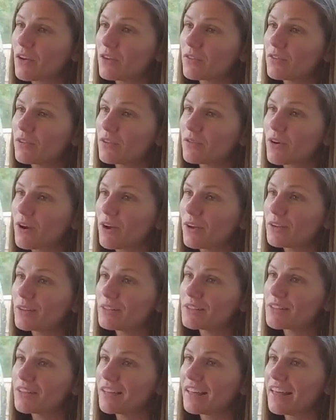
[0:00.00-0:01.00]
over the
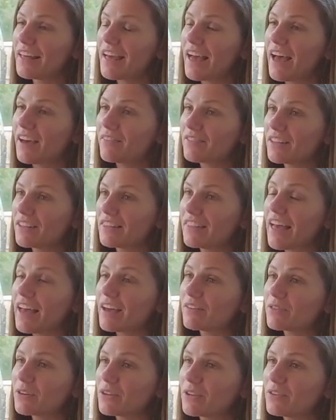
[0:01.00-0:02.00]
road having
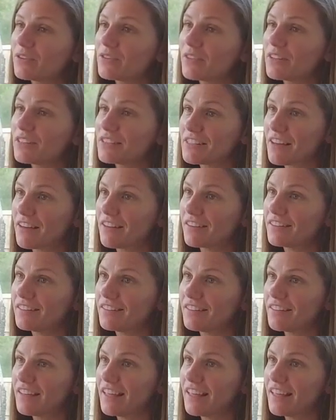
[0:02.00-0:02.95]
their roof done.